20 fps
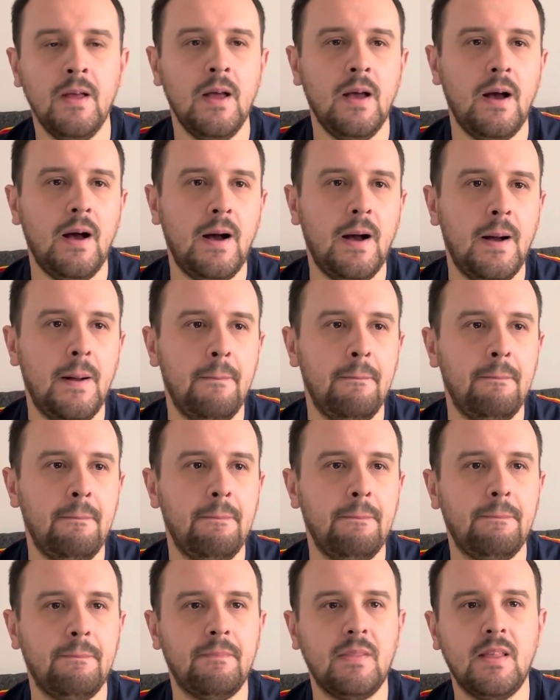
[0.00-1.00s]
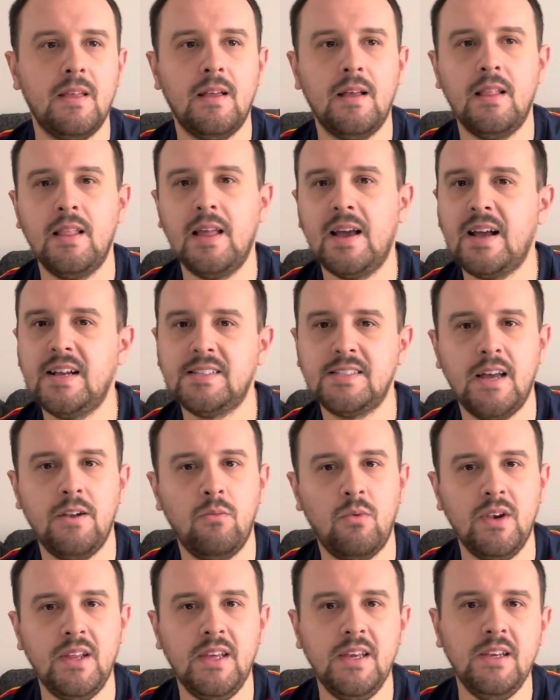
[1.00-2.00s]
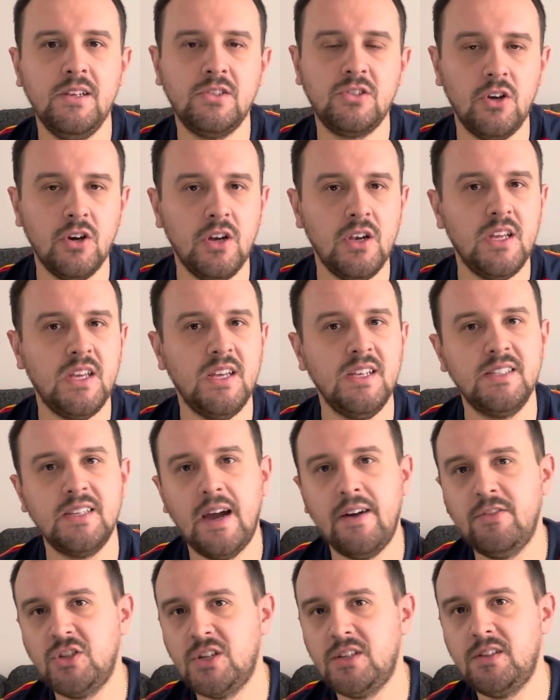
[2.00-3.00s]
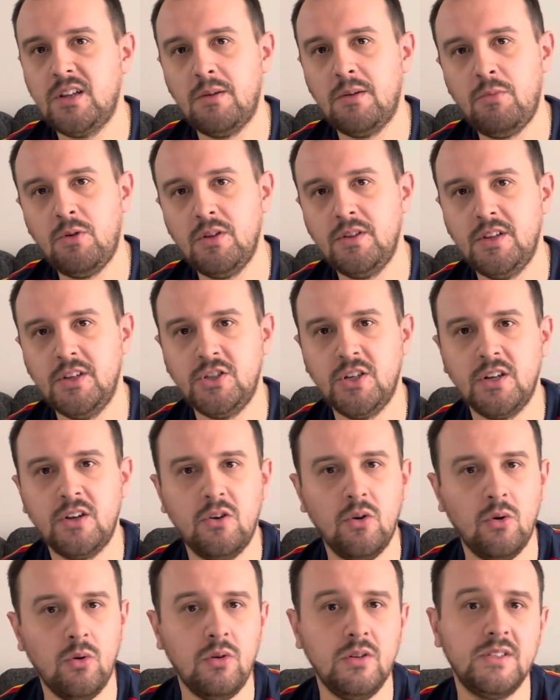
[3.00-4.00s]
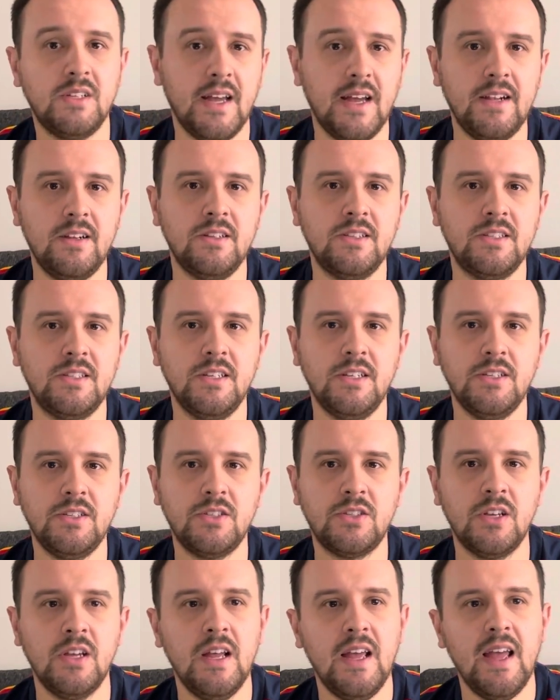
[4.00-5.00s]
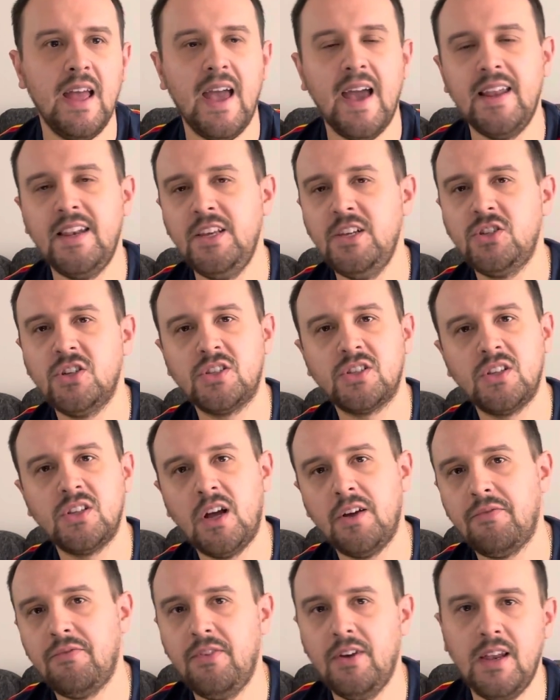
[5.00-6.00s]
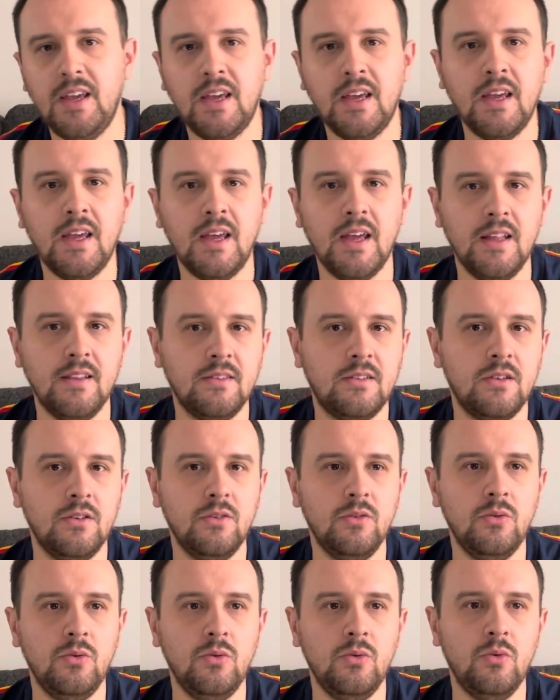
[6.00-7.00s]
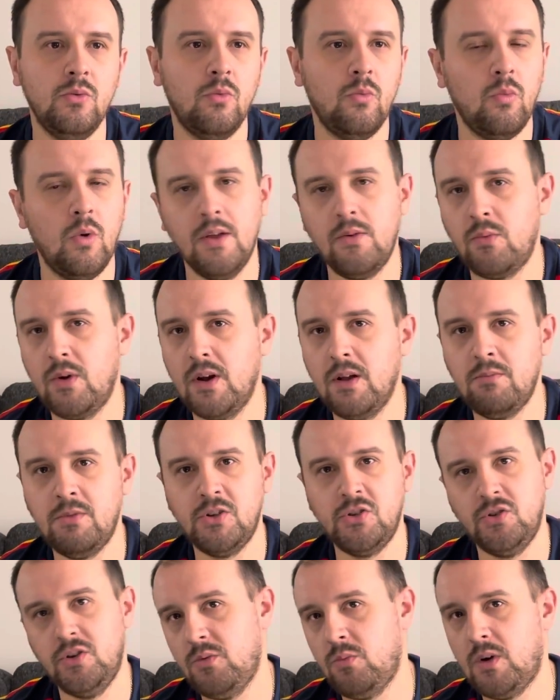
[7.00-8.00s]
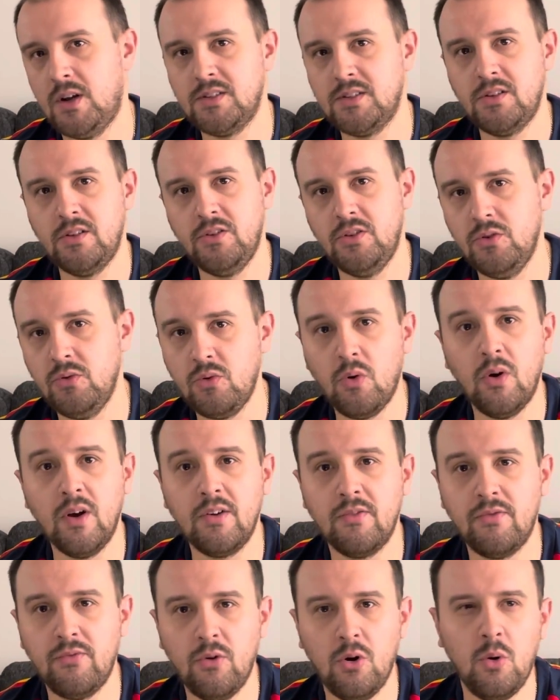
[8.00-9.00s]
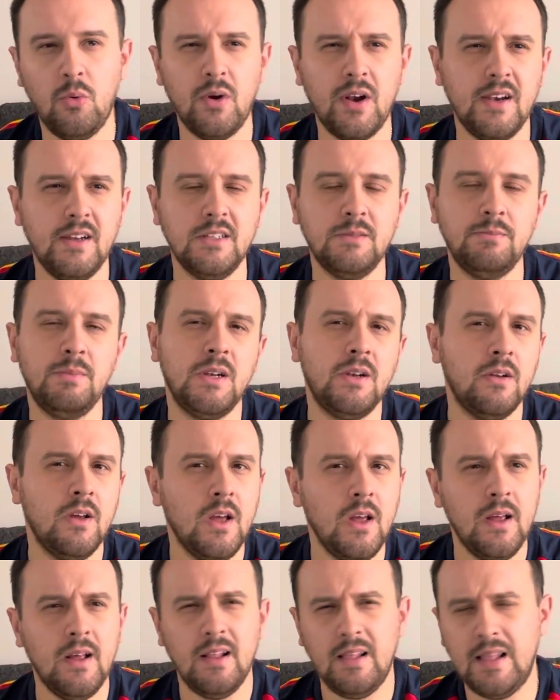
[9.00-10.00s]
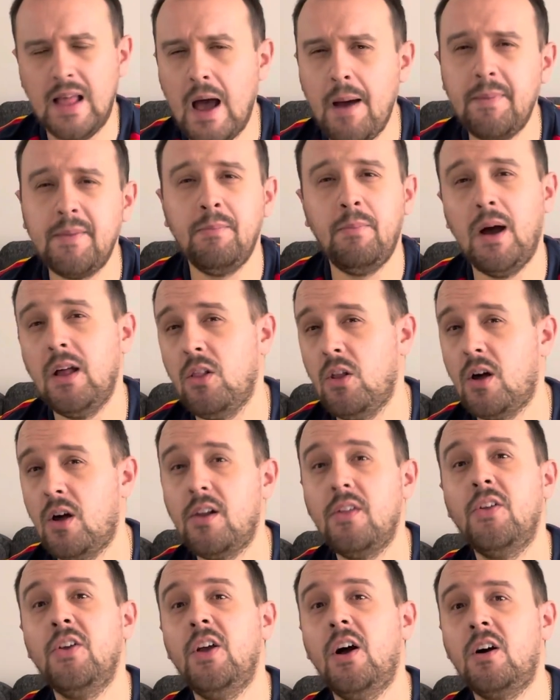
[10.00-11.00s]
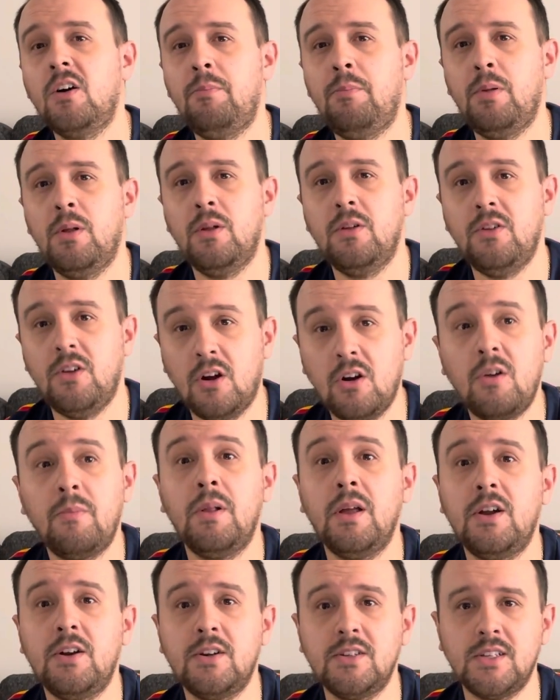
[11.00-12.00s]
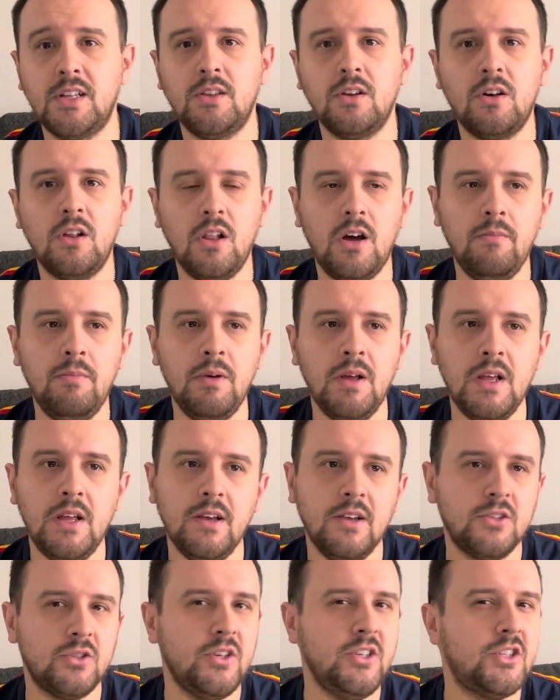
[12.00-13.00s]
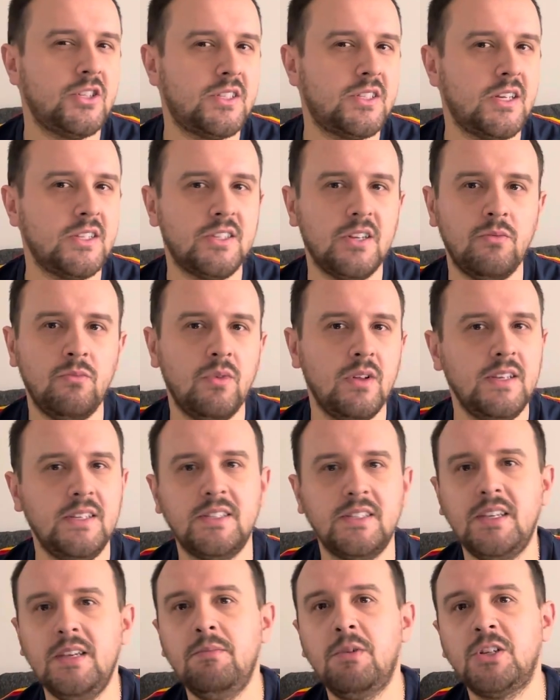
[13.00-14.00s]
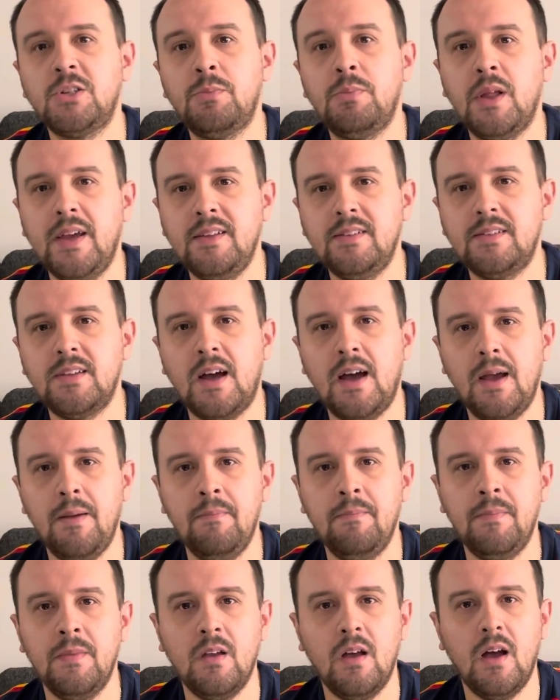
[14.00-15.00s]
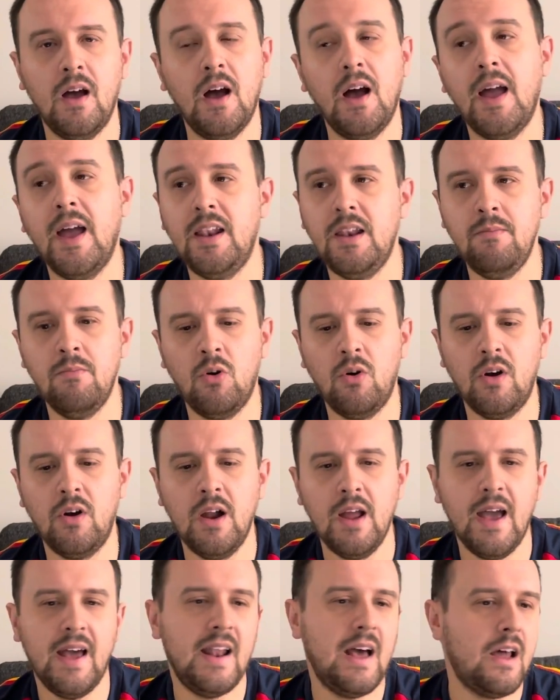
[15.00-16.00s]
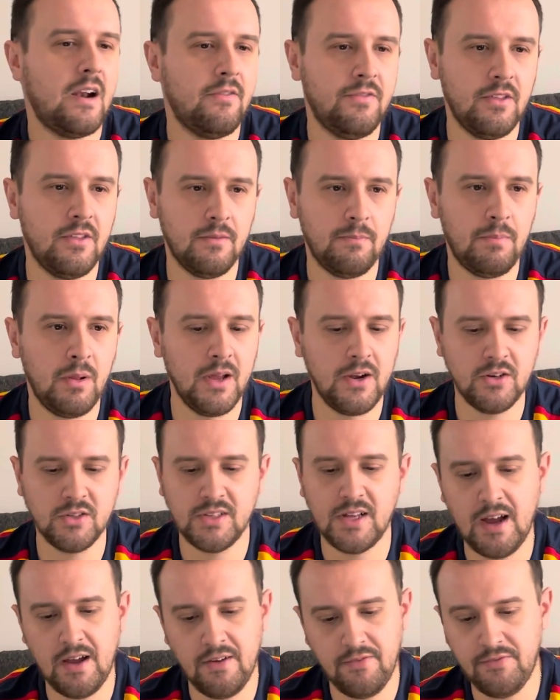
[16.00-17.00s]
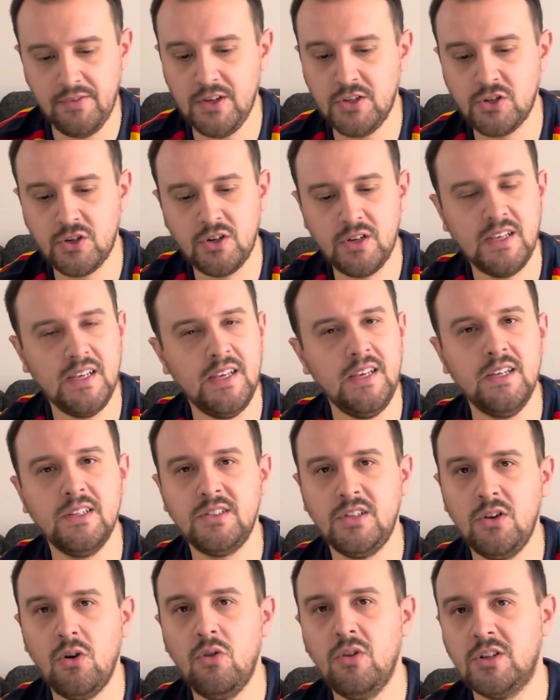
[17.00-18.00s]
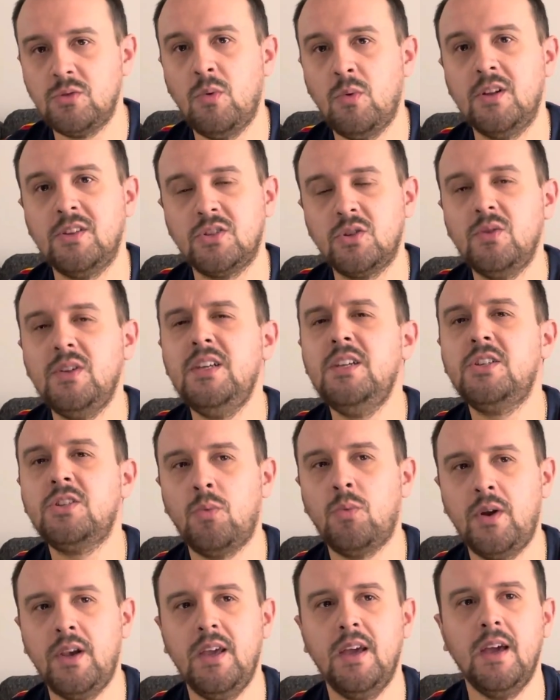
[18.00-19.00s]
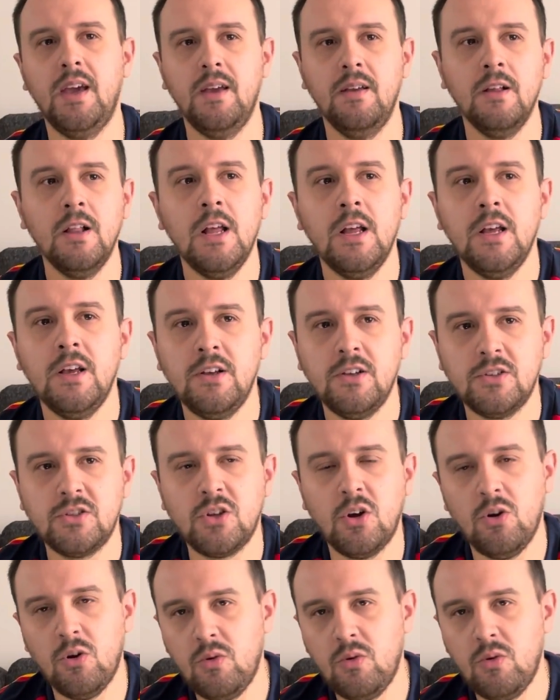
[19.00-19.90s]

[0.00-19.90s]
Like I said, when he's good, he's averaging double digit goals and assists. And he's just not fitting into what Real Madrid wants to do going forward. And he's been lapped by a lot of the younger players at the club. So he just doesn't really see much playing time anymore. And out of the players that I have featured, he's the oldest one. So he's 28. So